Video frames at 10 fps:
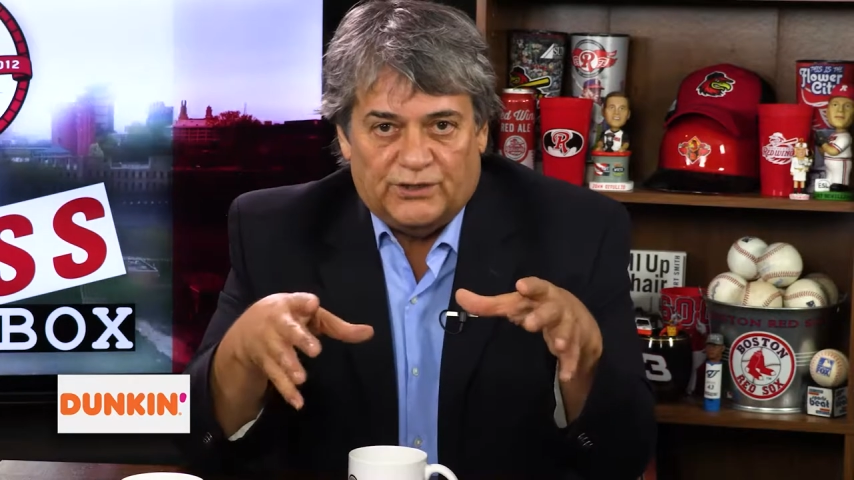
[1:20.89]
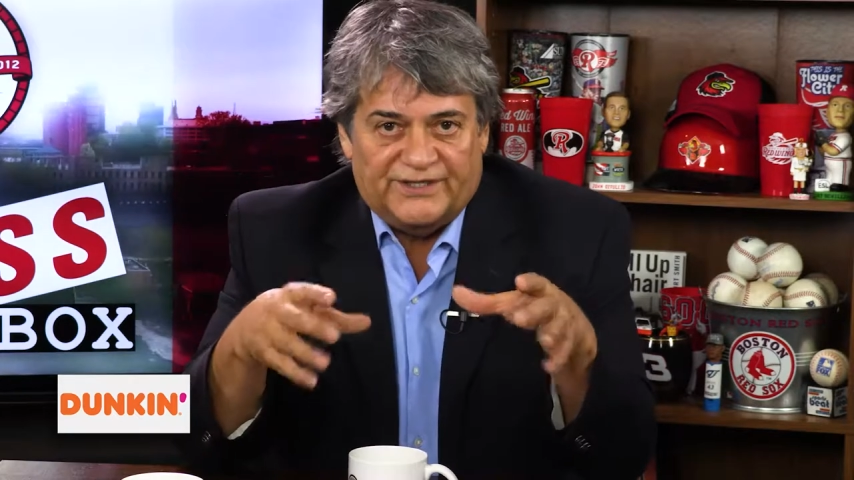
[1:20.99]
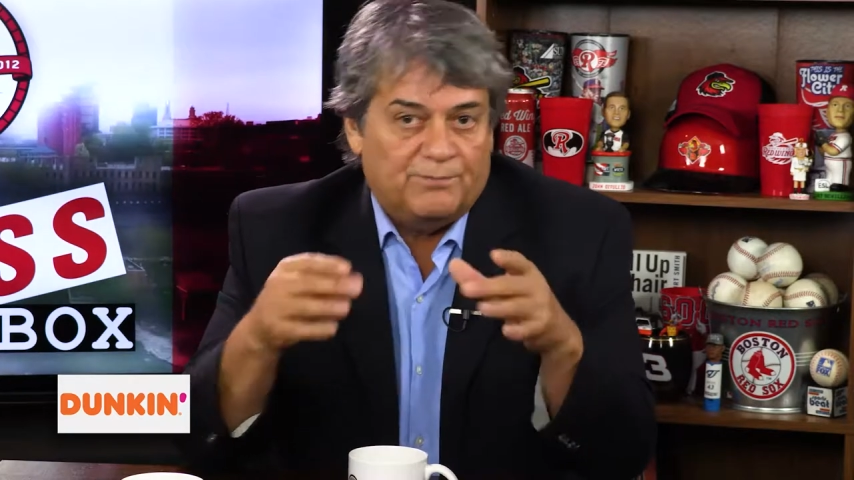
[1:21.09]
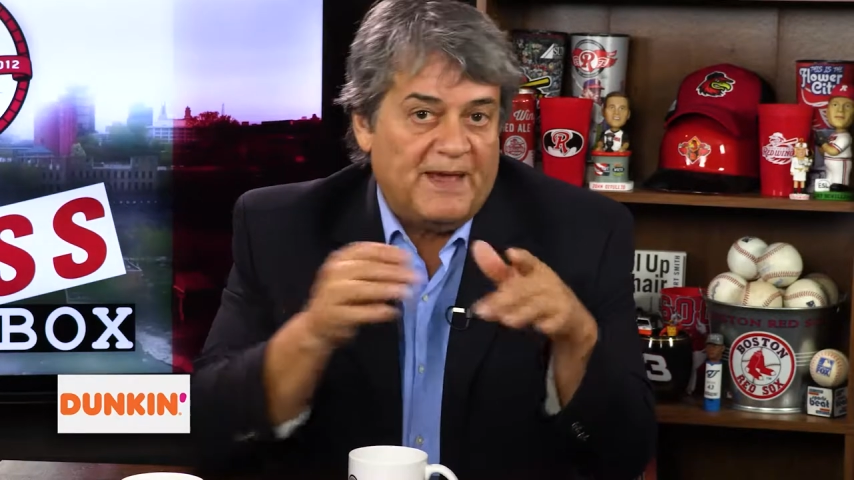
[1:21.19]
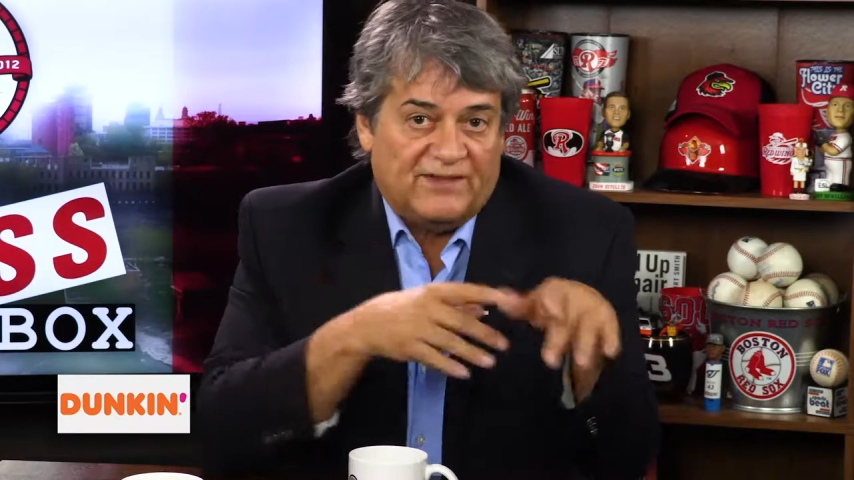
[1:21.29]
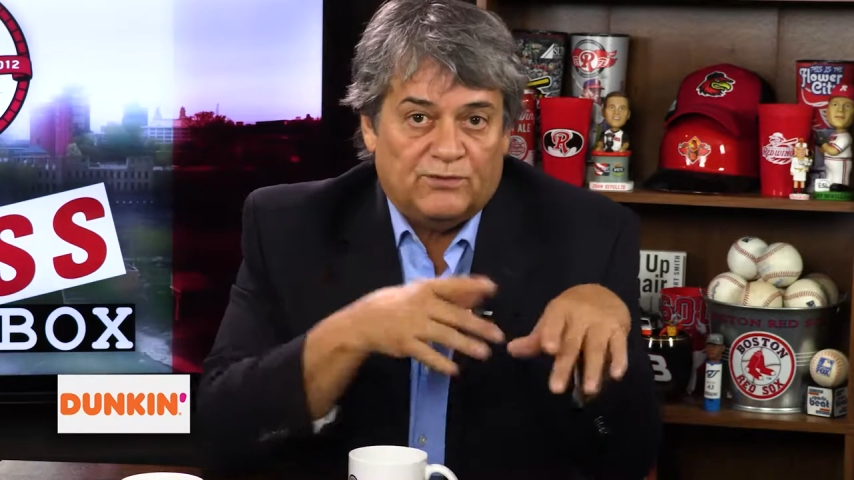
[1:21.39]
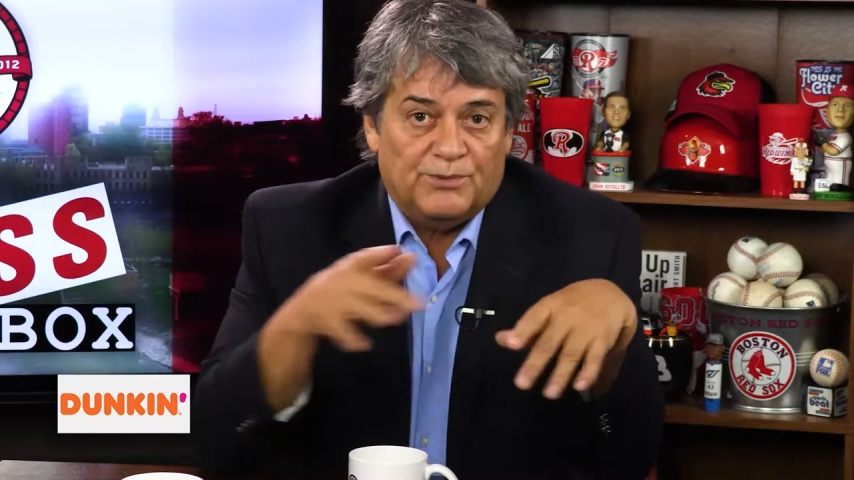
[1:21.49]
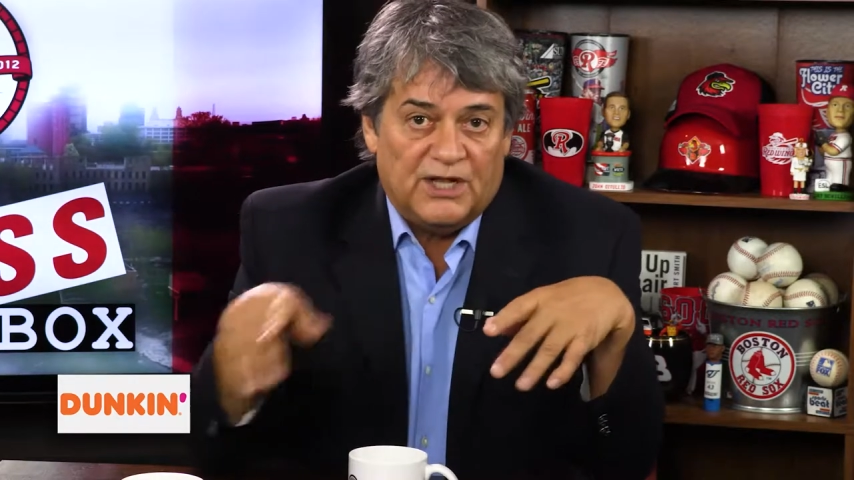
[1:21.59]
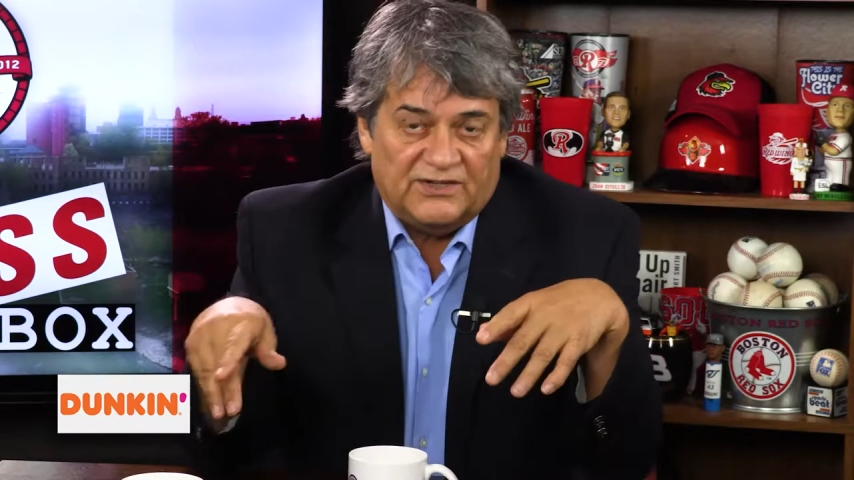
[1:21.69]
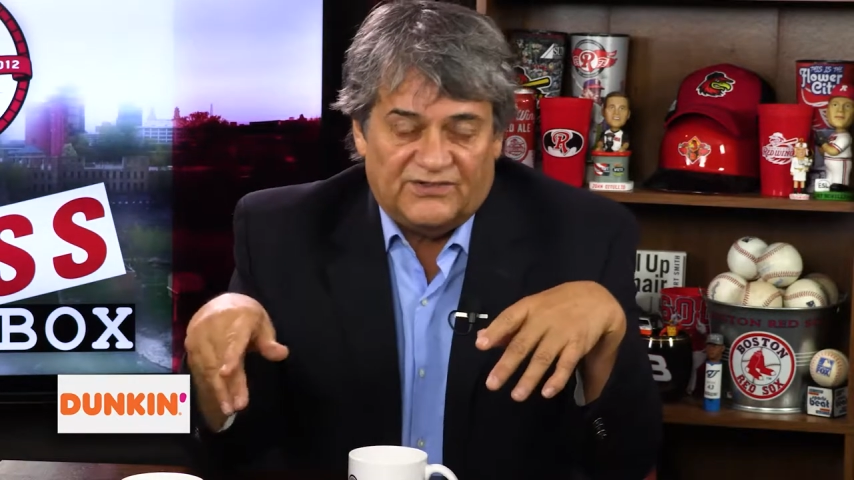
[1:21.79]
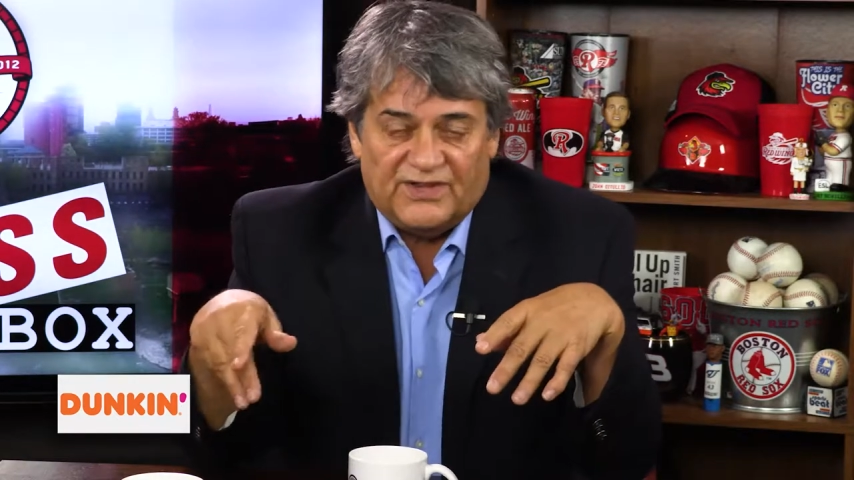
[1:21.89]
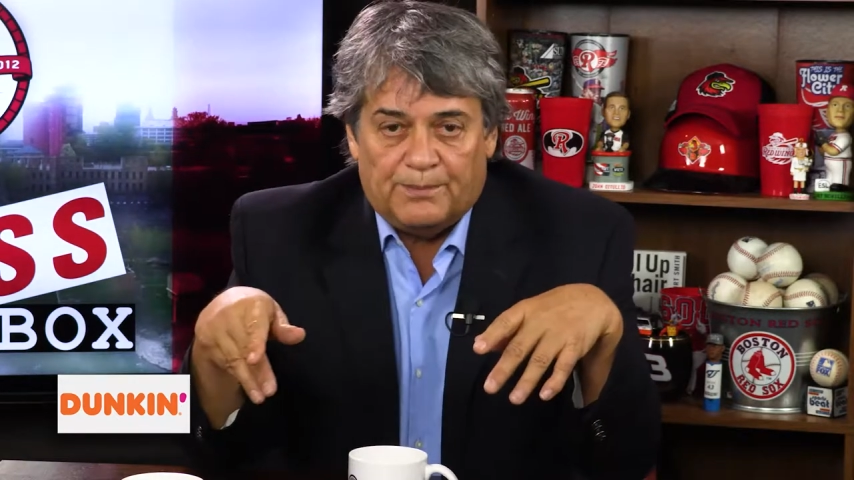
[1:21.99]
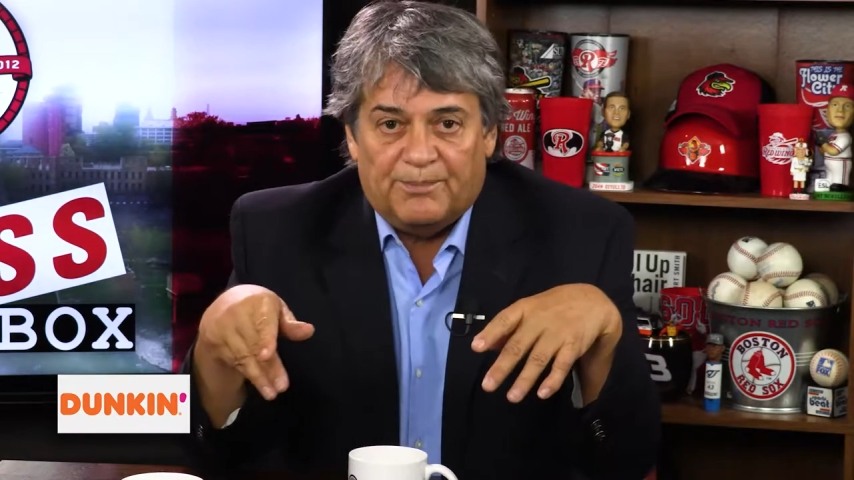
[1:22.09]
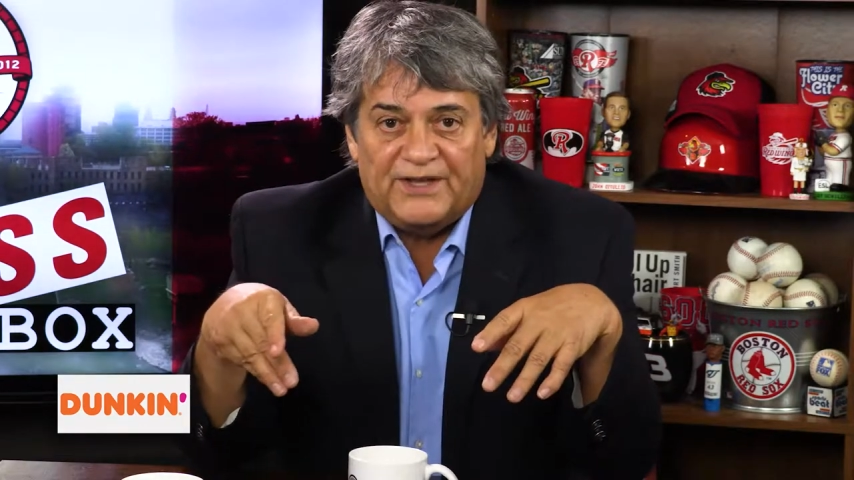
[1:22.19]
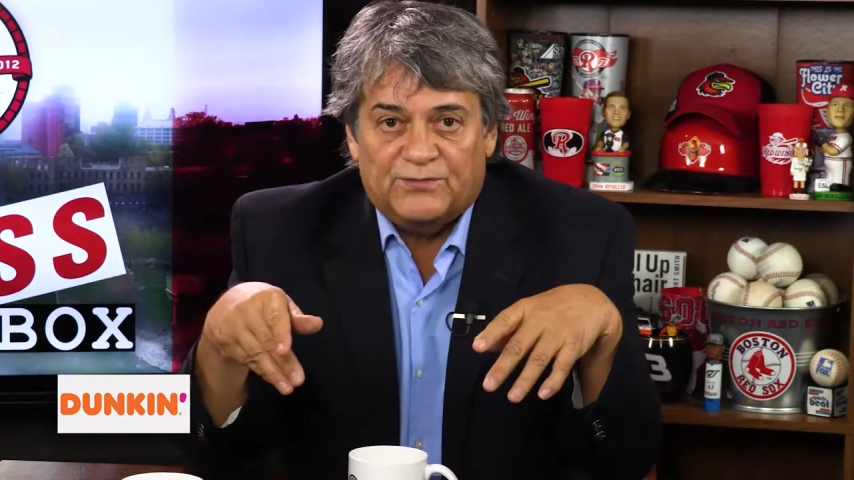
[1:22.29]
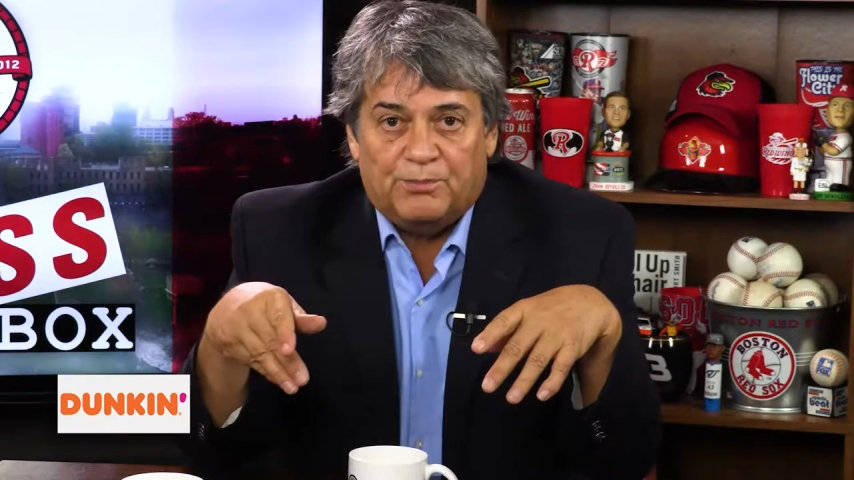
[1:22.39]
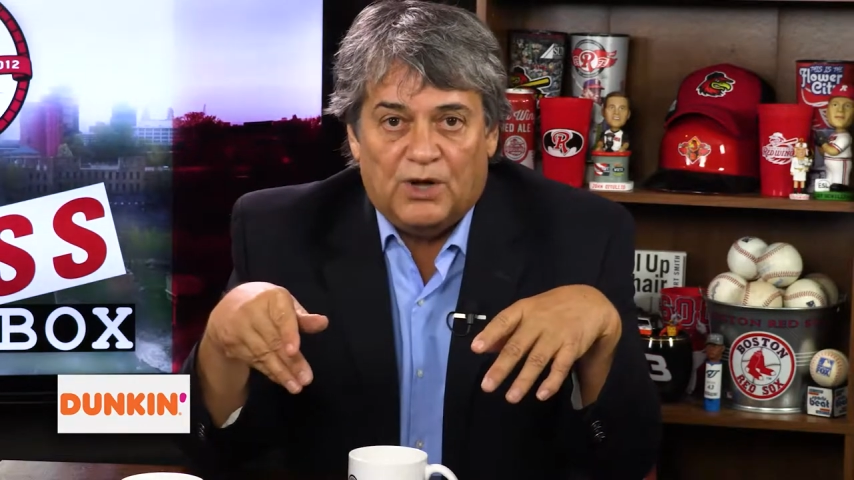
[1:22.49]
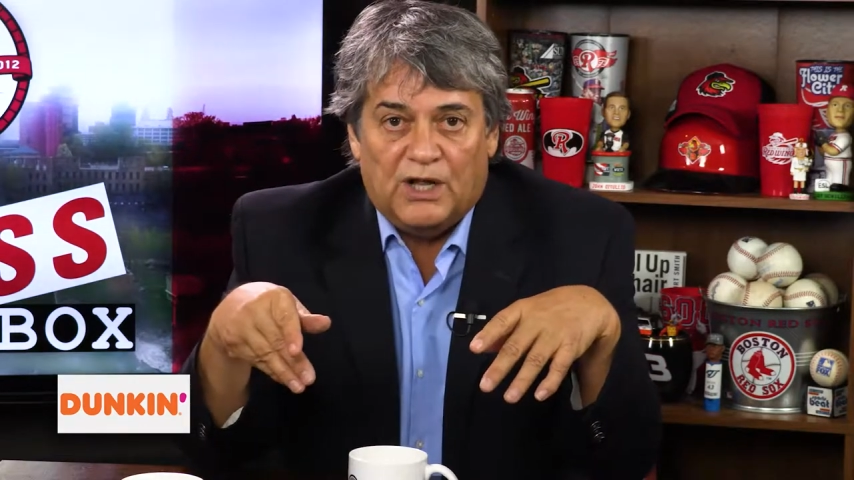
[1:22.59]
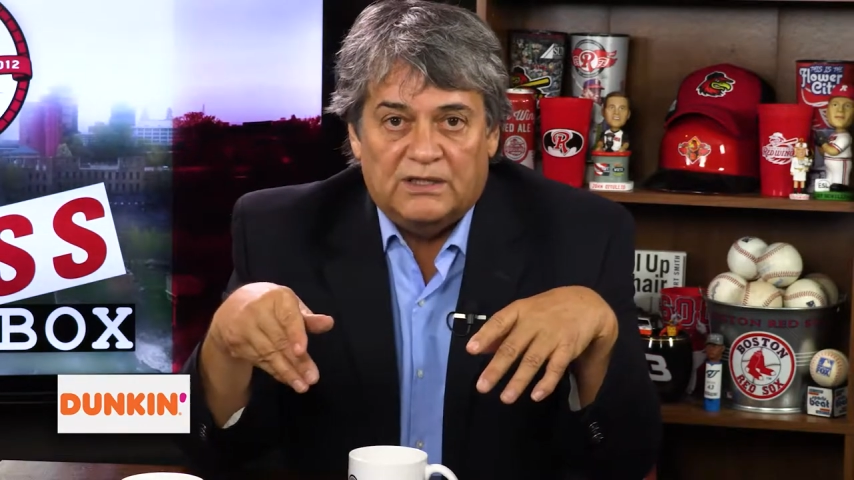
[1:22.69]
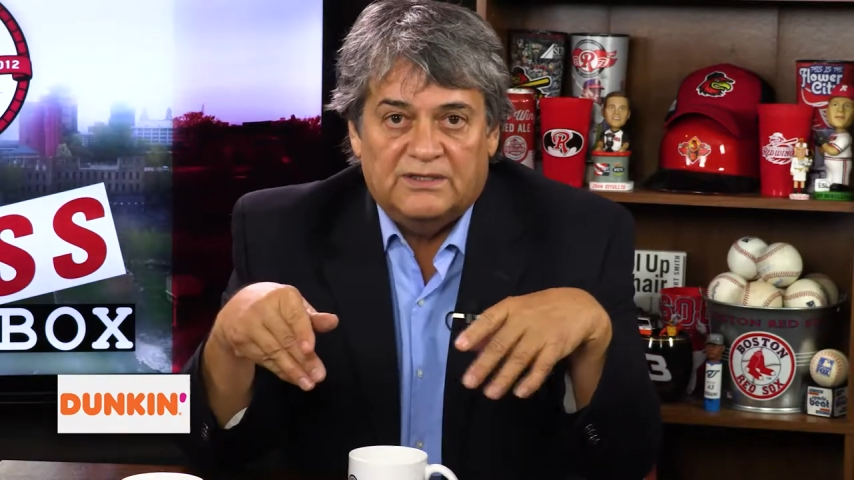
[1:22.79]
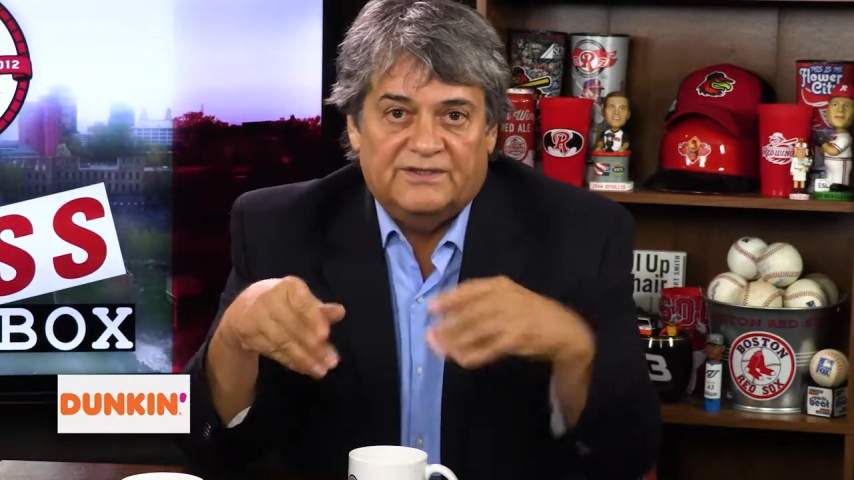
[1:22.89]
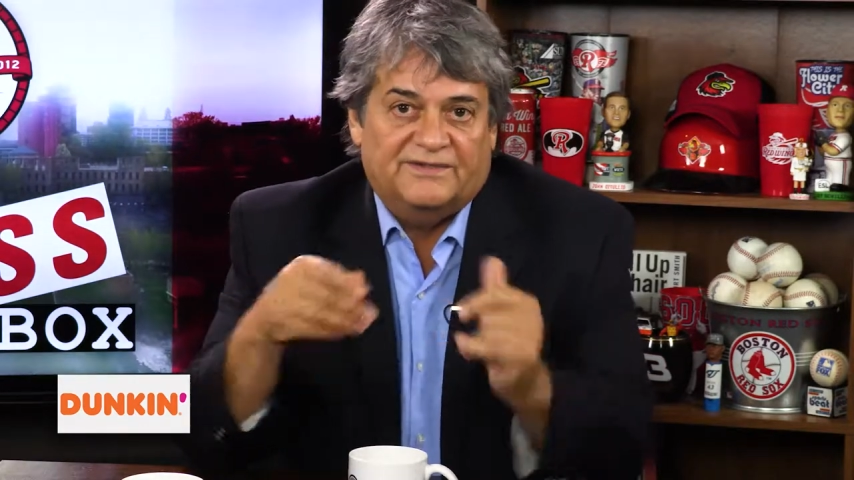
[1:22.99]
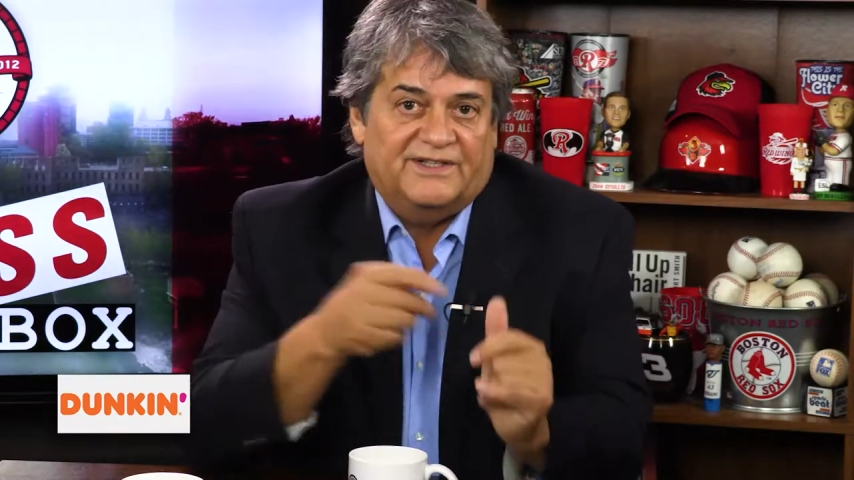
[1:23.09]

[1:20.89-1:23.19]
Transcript: only it's basketball instead of baseball.